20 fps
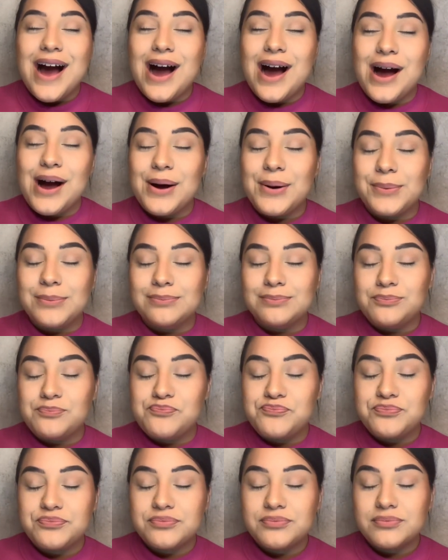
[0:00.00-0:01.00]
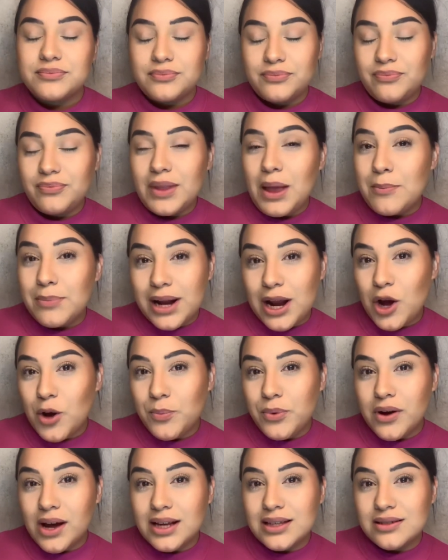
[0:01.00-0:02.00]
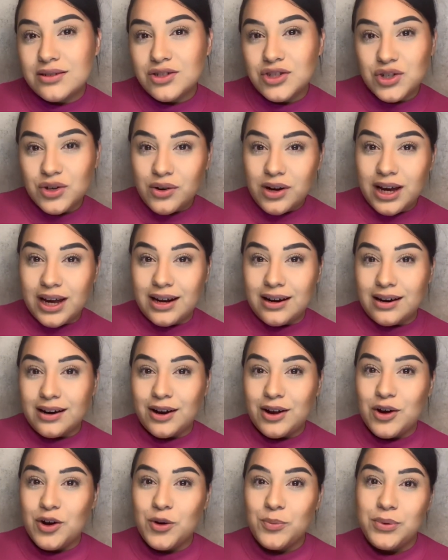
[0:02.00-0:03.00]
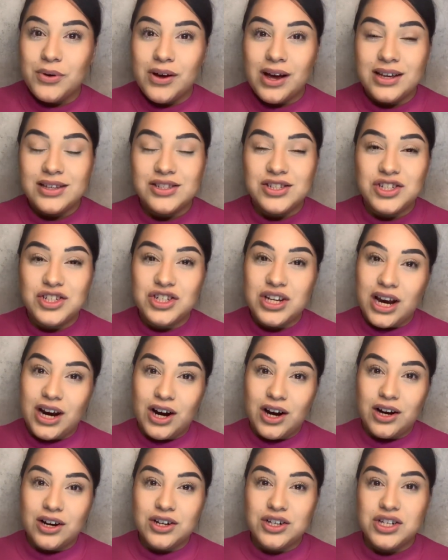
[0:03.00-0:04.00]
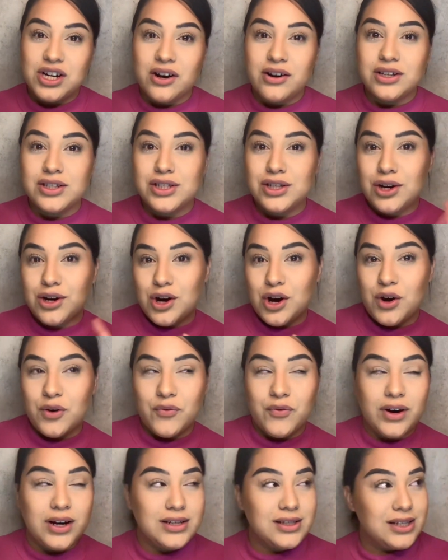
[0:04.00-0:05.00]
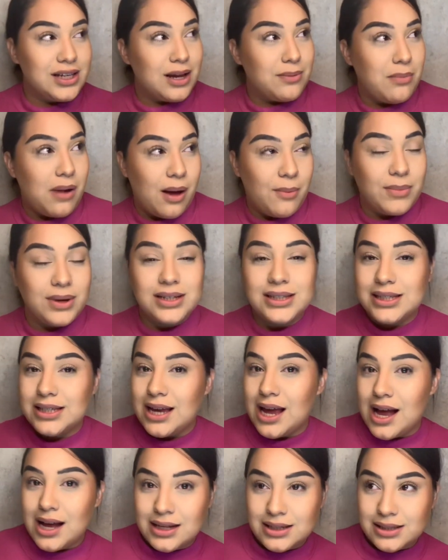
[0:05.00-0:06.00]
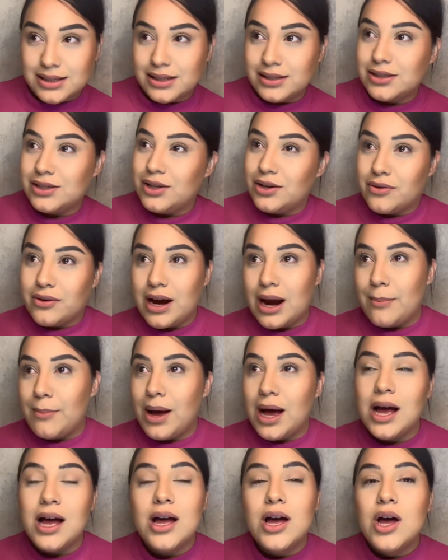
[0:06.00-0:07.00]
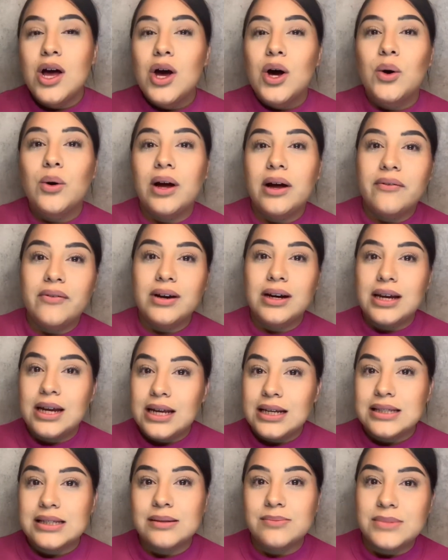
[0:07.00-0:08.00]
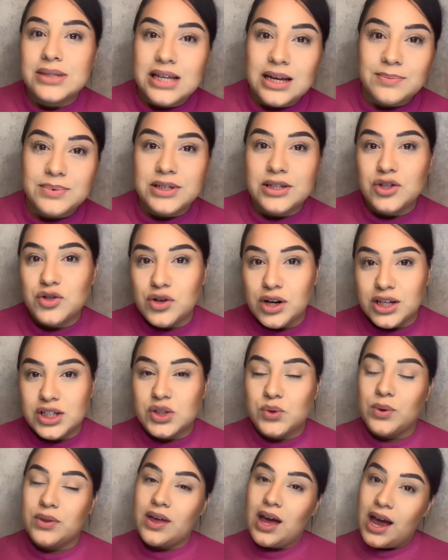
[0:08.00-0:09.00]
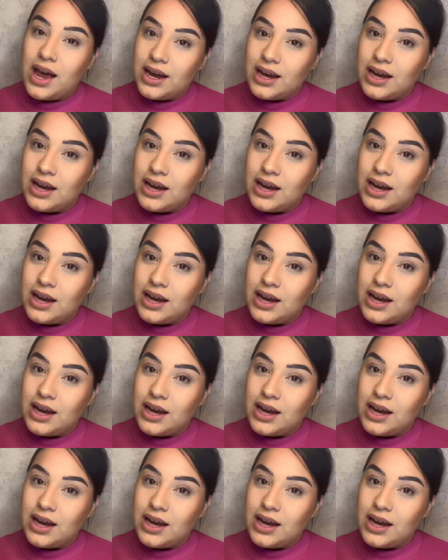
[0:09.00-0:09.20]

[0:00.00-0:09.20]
But I hope you guys enjoyed, and I hope you guys share it to your girlfriend, to your mama, to your auntie, to your grandma, whoever needs some tips and tricks with